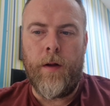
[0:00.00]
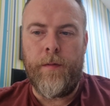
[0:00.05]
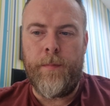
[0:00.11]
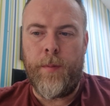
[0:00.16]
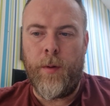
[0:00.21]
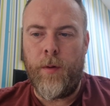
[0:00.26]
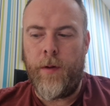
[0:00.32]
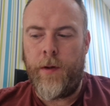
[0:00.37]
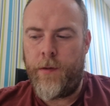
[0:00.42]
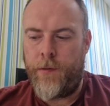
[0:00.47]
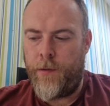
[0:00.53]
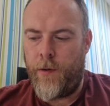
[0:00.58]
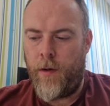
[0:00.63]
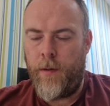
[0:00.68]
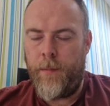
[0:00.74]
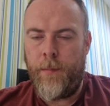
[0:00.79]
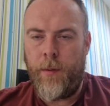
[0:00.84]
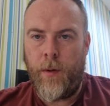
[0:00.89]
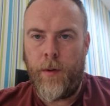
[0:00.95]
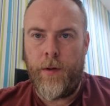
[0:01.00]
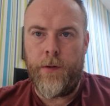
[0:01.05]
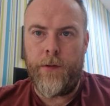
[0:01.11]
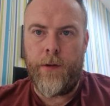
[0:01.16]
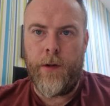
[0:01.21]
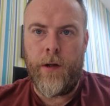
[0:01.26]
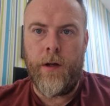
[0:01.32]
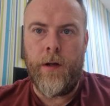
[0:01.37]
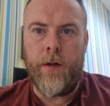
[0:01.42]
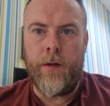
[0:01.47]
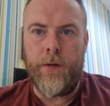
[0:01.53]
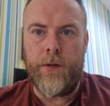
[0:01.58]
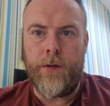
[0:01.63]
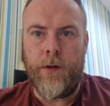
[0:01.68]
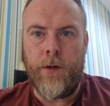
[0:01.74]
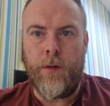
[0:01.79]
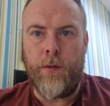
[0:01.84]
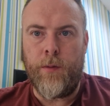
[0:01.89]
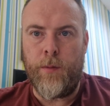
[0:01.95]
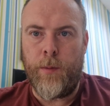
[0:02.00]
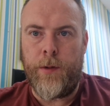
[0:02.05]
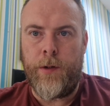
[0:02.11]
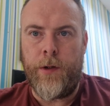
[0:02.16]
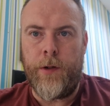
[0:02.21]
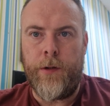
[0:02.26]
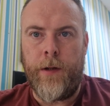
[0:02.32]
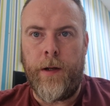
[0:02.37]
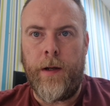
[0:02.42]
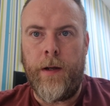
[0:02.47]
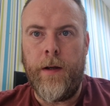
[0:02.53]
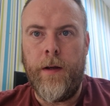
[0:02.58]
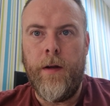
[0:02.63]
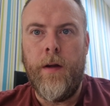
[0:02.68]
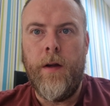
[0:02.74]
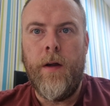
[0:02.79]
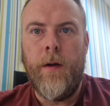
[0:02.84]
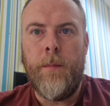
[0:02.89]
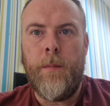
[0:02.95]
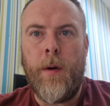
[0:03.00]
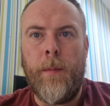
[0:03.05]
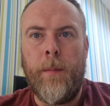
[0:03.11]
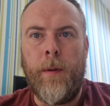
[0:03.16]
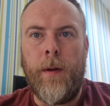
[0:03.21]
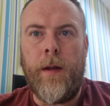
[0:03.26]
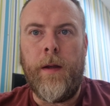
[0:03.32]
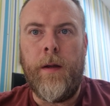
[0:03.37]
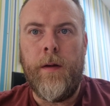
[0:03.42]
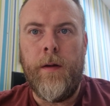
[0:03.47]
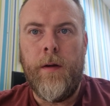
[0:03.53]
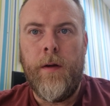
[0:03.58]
I've put the starting point as the Hernstones, which is the probably